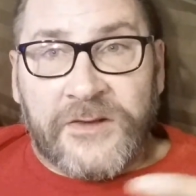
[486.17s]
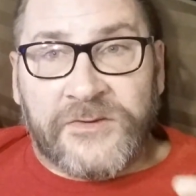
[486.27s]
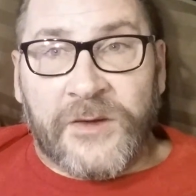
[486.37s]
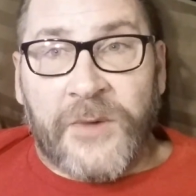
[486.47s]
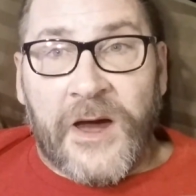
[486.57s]

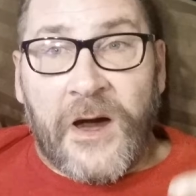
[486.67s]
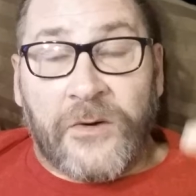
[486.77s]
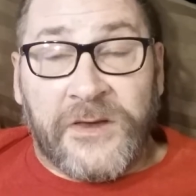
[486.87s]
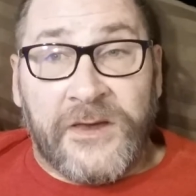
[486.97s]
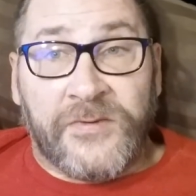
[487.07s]

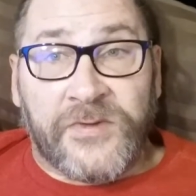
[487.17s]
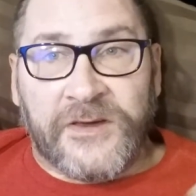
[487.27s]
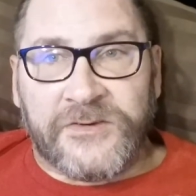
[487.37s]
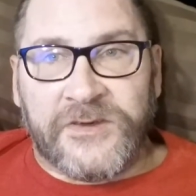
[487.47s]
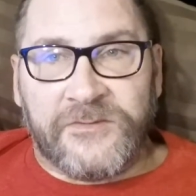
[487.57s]
somehow he
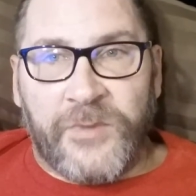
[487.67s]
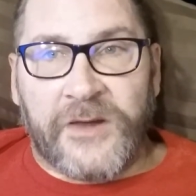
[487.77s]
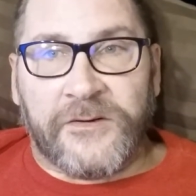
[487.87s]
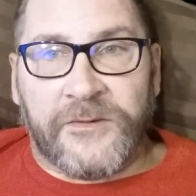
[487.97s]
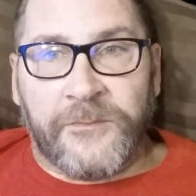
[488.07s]
thinks he's
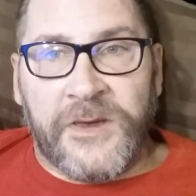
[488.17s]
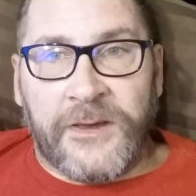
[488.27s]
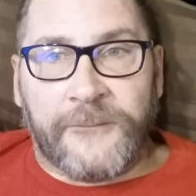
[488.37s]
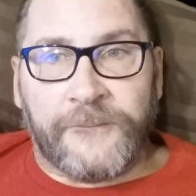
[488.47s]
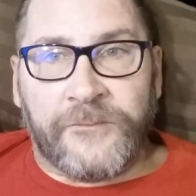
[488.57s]
better than
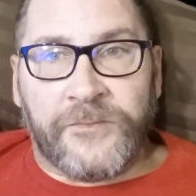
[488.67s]
me.